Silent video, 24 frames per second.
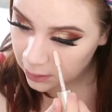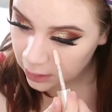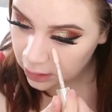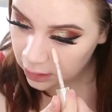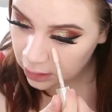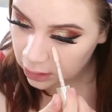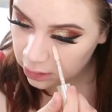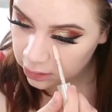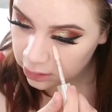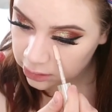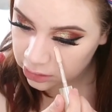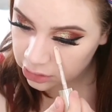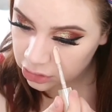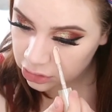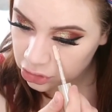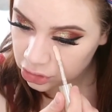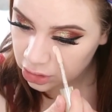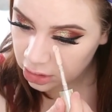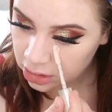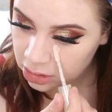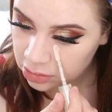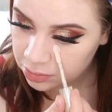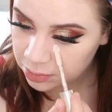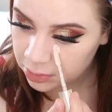is
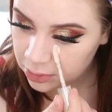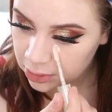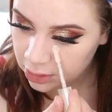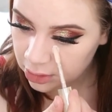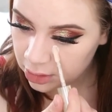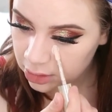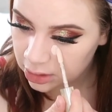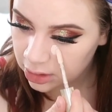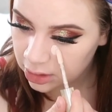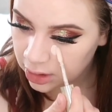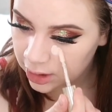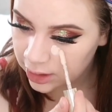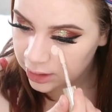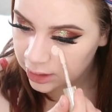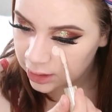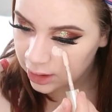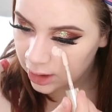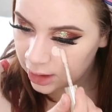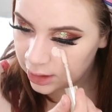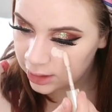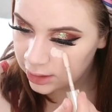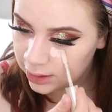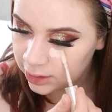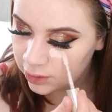just put like
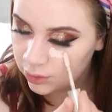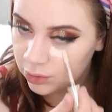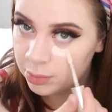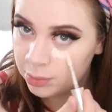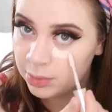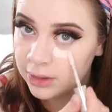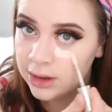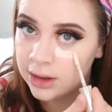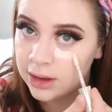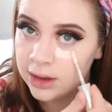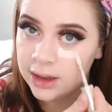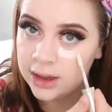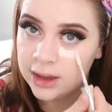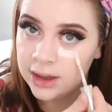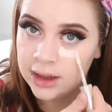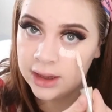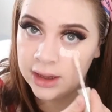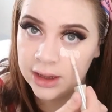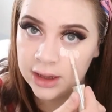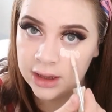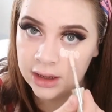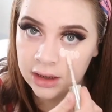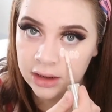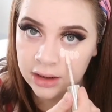a little bit
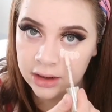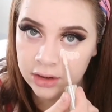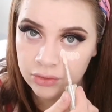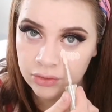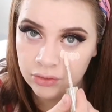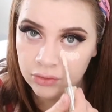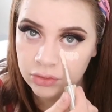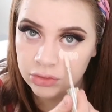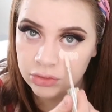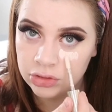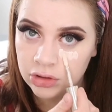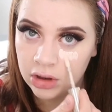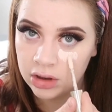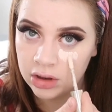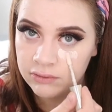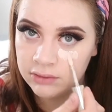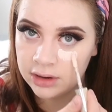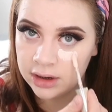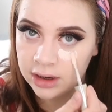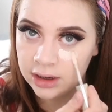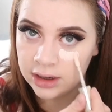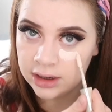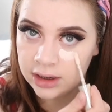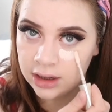here, like not
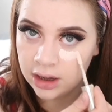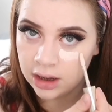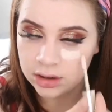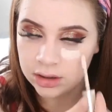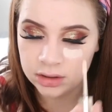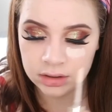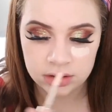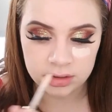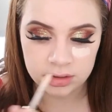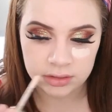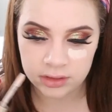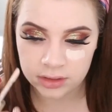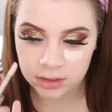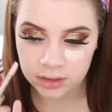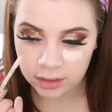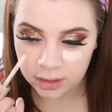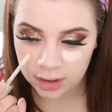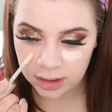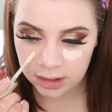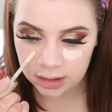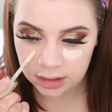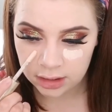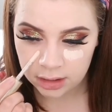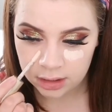directly under the
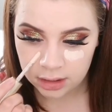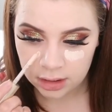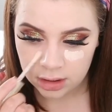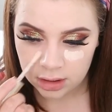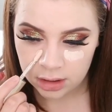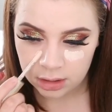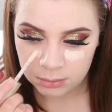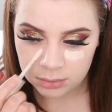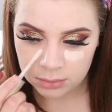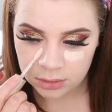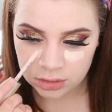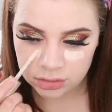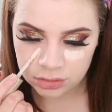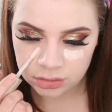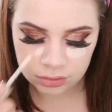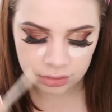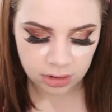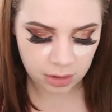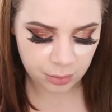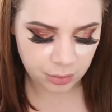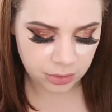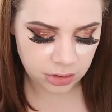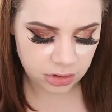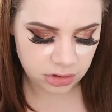eye, because all
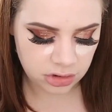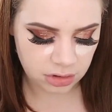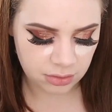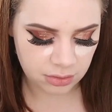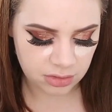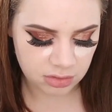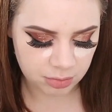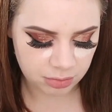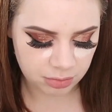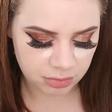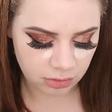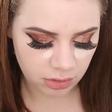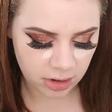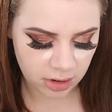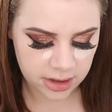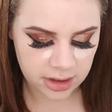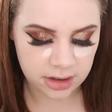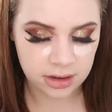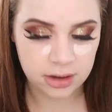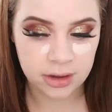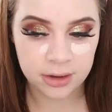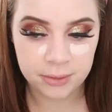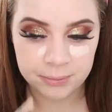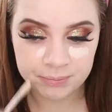I want to do is
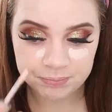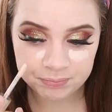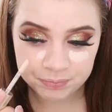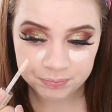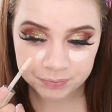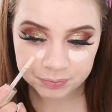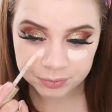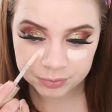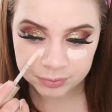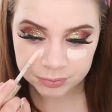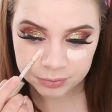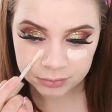brighten.